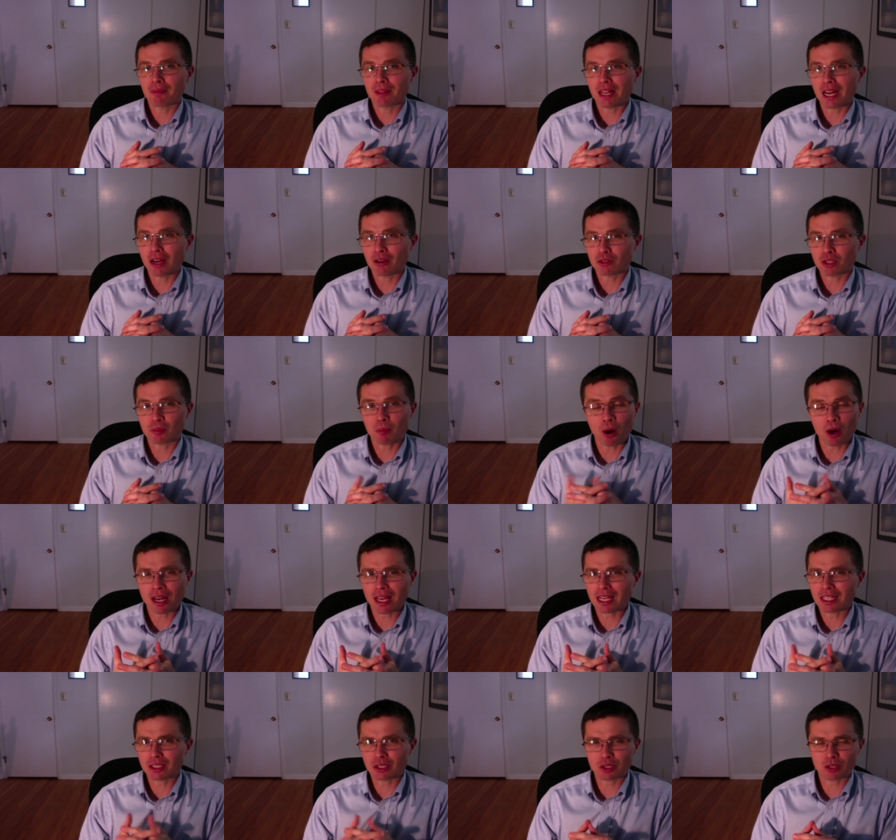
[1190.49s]
Now, Sparta
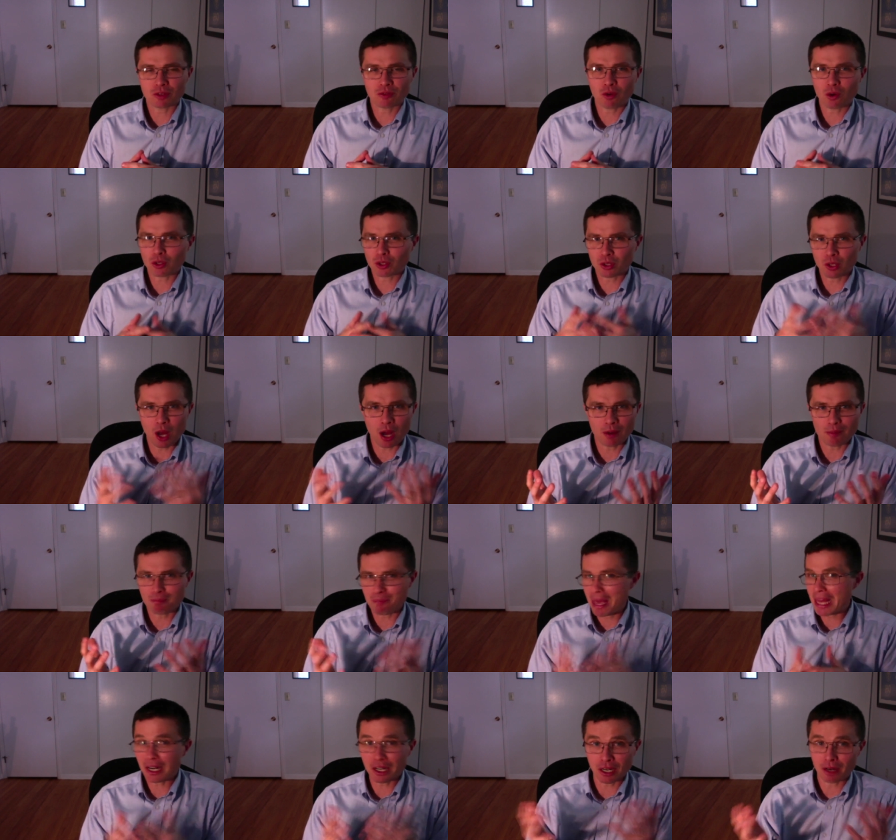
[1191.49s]
has, of course, not
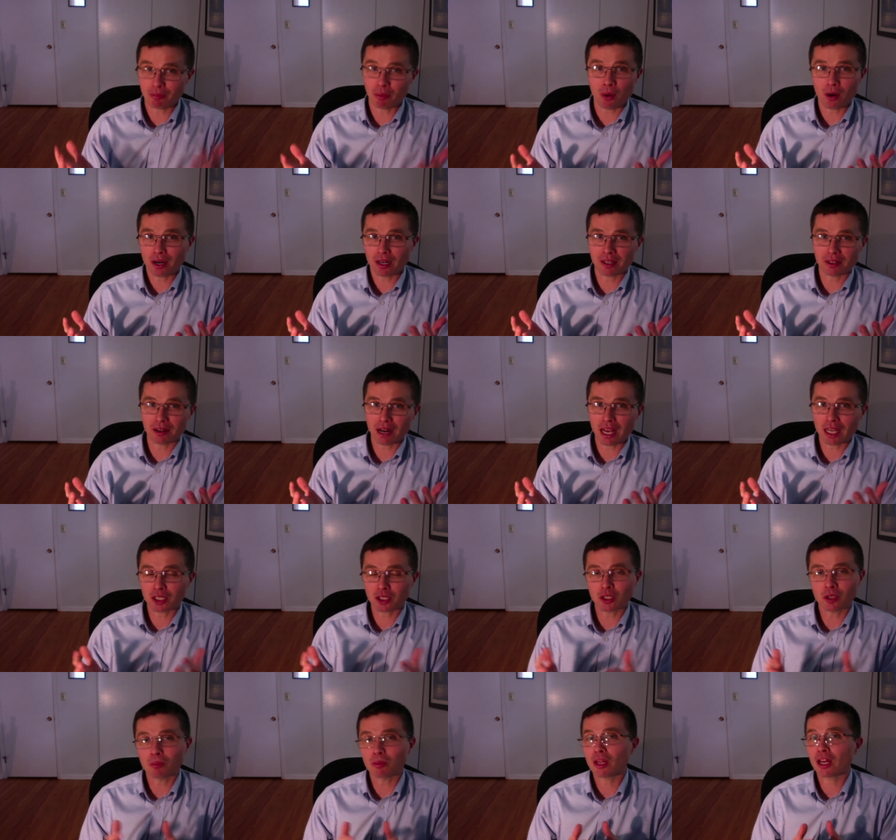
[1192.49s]
been an important
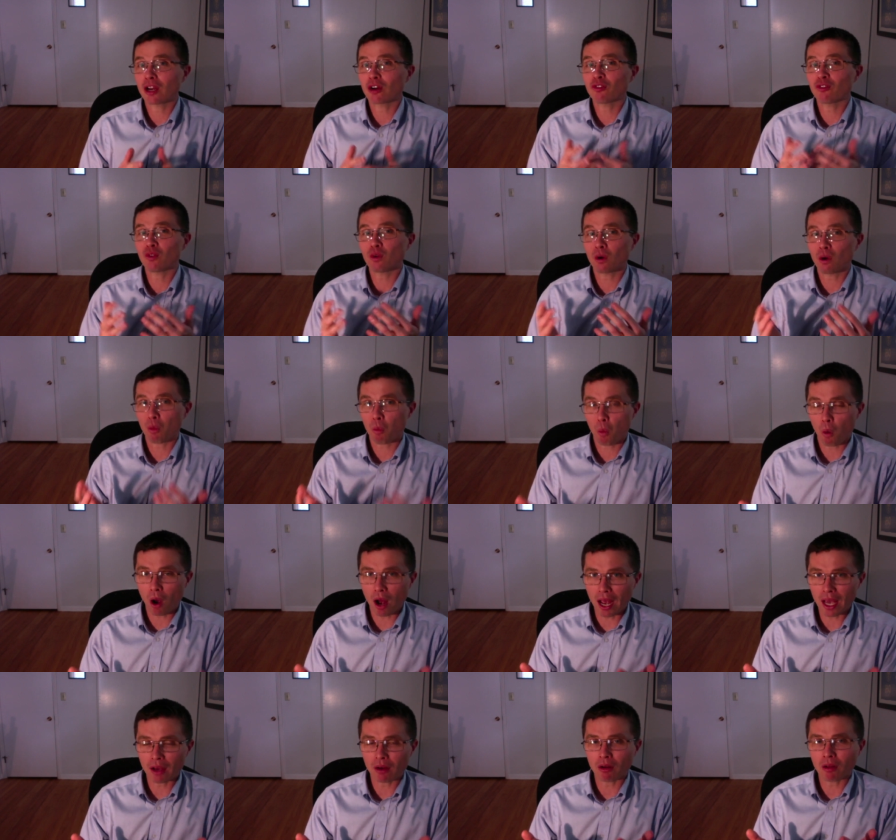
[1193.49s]
international player for a
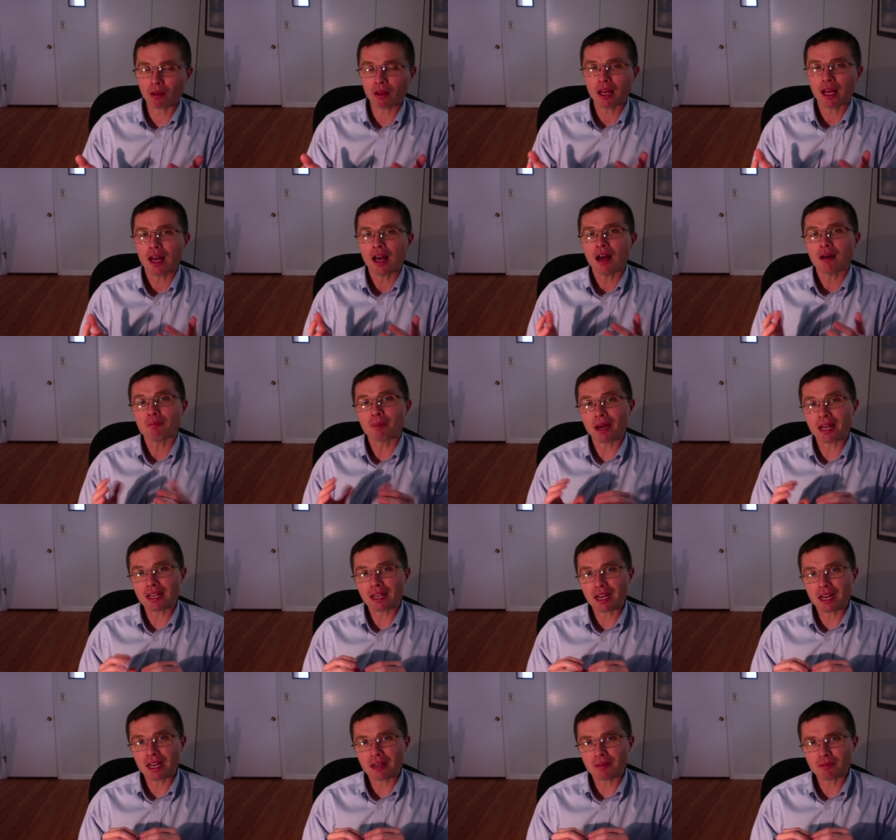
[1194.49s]
while,
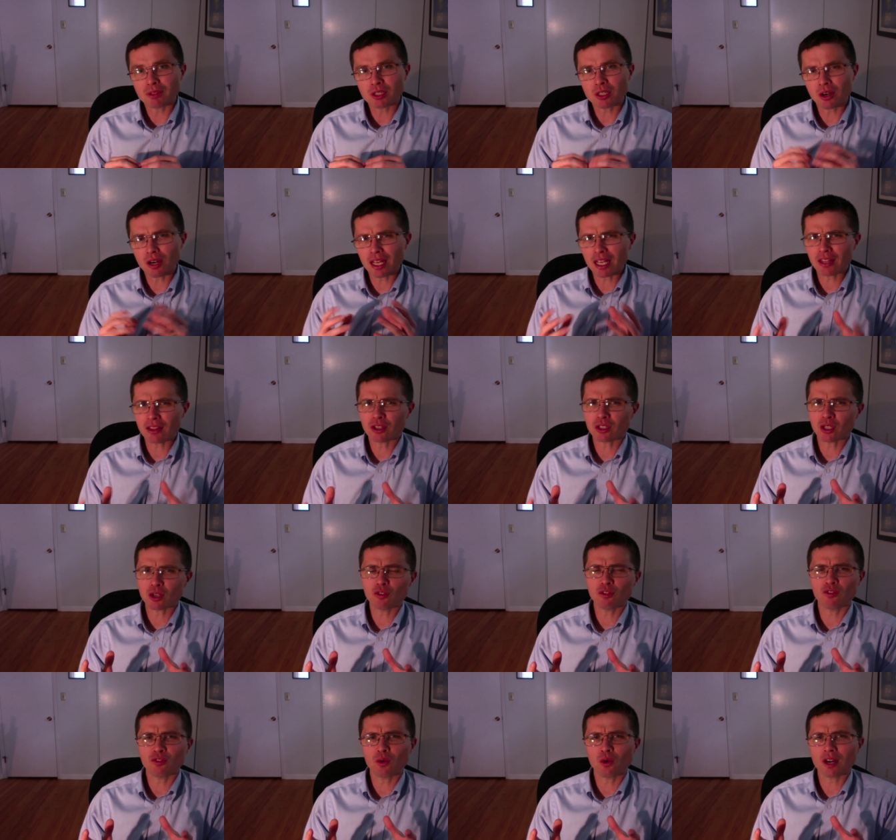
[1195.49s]
but starting in the
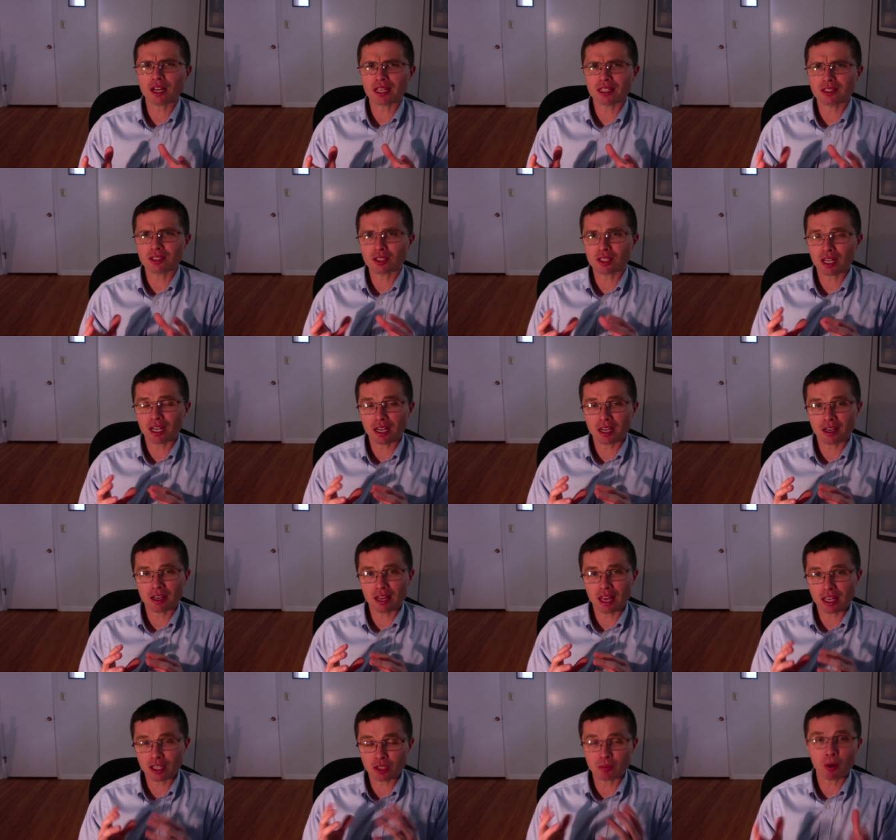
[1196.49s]

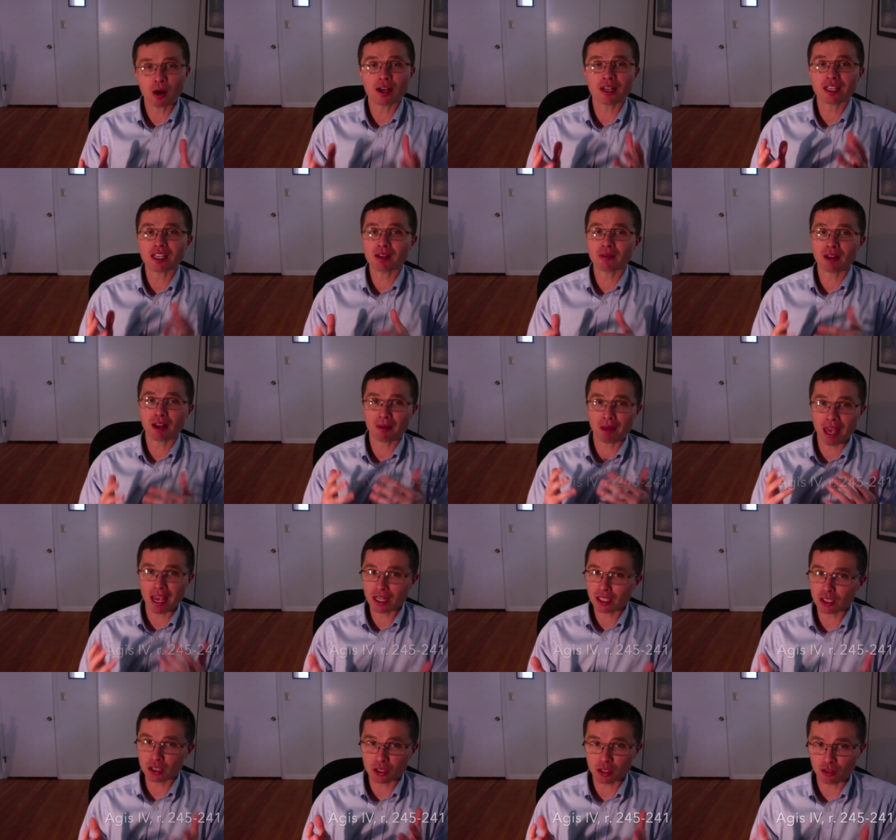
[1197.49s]
240s, a Spartan king named
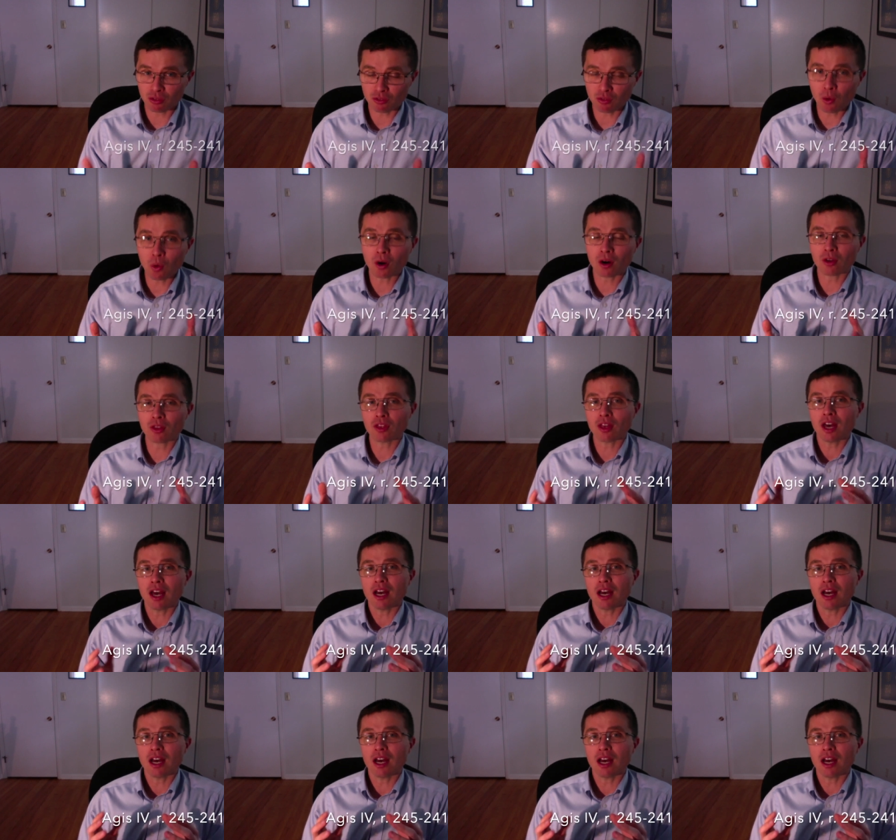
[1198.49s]
Agis IV